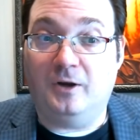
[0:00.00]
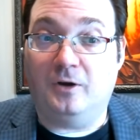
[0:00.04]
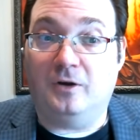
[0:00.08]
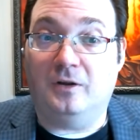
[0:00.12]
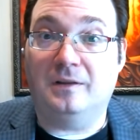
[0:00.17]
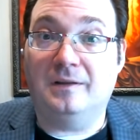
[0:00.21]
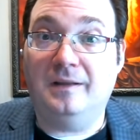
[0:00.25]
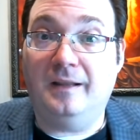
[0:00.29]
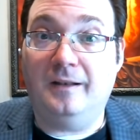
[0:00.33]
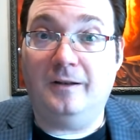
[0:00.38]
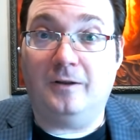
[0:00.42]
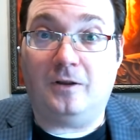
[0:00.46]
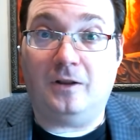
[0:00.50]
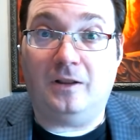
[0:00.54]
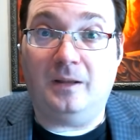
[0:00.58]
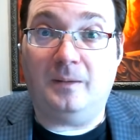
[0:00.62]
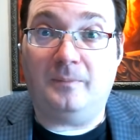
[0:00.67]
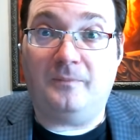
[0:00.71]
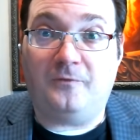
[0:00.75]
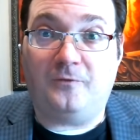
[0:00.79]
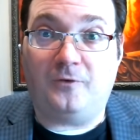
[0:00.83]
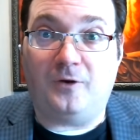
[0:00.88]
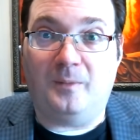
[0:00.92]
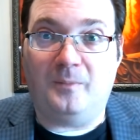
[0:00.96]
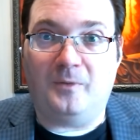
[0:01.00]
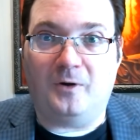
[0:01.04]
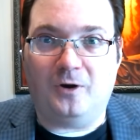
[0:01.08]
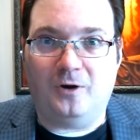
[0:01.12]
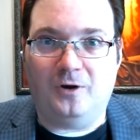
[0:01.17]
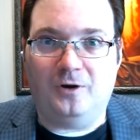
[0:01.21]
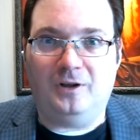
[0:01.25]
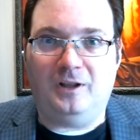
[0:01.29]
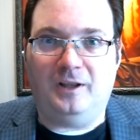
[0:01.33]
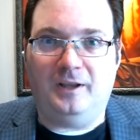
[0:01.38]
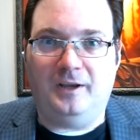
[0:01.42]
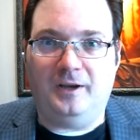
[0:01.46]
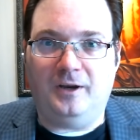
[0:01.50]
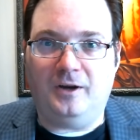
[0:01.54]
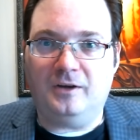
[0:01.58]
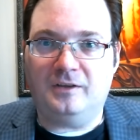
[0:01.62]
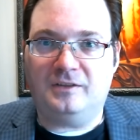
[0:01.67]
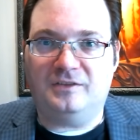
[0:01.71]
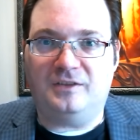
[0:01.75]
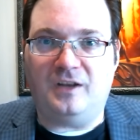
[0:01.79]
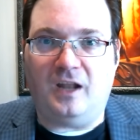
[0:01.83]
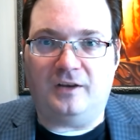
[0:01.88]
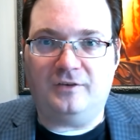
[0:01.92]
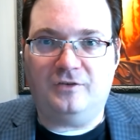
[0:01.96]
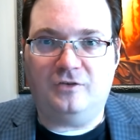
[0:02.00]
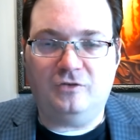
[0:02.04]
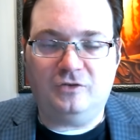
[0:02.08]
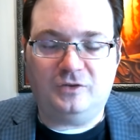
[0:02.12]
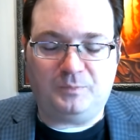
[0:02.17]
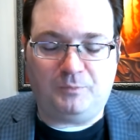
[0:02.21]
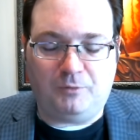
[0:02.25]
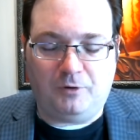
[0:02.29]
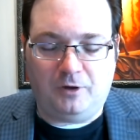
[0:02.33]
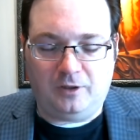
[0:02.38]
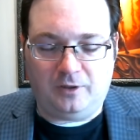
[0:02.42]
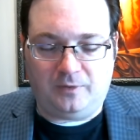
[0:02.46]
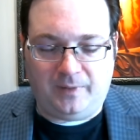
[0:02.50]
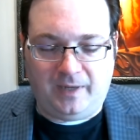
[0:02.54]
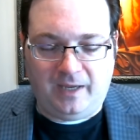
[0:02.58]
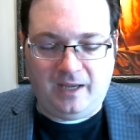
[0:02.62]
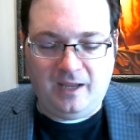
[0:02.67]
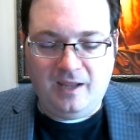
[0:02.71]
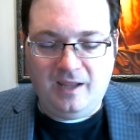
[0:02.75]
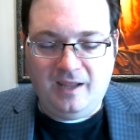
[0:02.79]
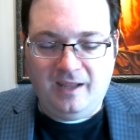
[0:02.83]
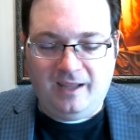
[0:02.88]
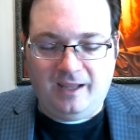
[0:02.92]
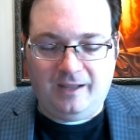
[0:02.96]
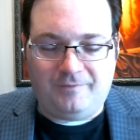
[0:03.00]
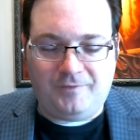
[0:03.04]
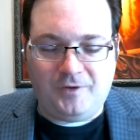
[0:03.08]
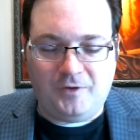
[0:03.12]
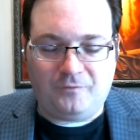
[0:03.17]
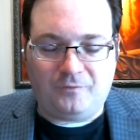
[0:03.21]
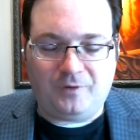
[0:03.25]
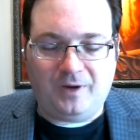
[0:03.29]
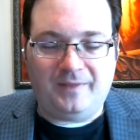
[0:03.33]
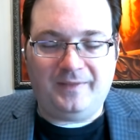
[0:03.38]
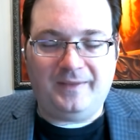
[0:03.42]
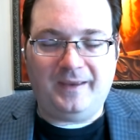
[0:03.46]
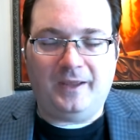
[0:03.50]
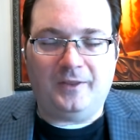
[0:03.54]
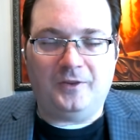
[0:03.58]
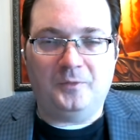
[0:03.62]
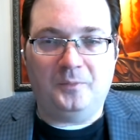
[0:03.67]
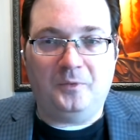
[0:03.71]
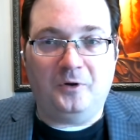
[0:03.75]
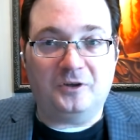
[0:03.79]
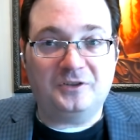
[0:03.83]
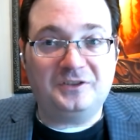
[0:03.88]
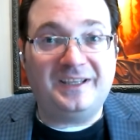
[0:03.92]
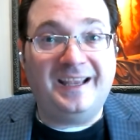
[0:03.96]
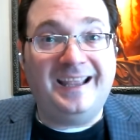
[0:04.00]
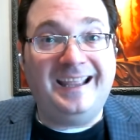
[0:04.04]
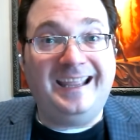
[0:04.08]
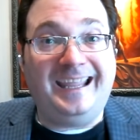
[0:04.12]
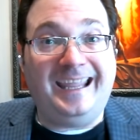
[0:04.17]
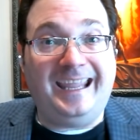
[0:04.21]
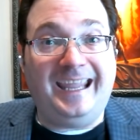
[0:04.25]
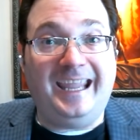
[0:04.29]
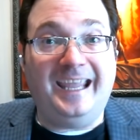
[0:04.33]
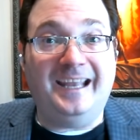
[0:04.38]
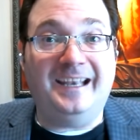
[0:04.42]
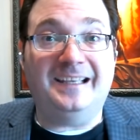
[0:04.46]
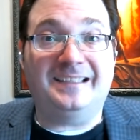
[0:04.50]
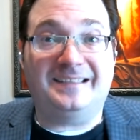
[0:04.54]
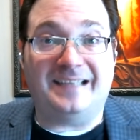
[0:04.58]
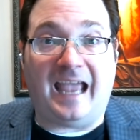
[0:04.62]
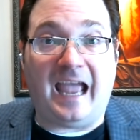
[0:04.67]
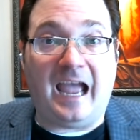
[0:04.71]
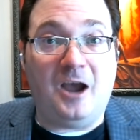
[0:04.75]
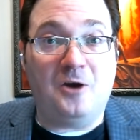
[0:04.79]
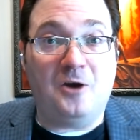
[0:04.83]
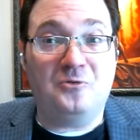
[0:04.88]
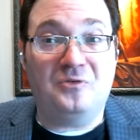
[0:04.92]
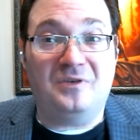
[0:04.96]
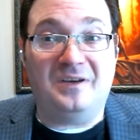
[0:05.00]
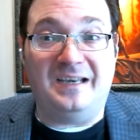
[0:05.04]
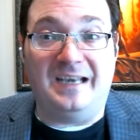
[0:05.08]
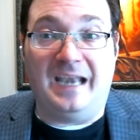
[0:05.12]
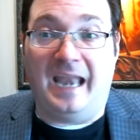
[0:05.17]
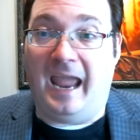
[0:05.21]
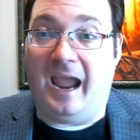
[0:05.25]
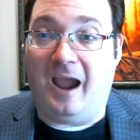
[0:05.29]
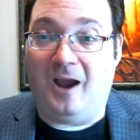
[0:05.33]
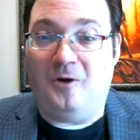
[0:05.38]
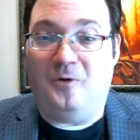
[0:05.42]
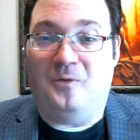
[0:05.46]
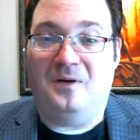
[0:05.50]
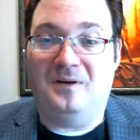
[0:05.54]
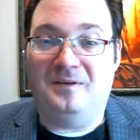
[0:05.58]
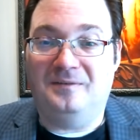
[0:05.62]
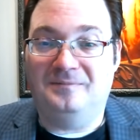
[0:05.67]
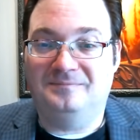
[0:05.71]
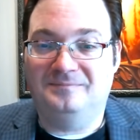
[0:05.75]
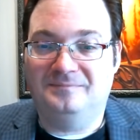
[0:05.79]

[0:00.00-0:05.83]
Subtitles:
hear a little clip from earlier. It's not too spoilery if you've read the other books. It is out now.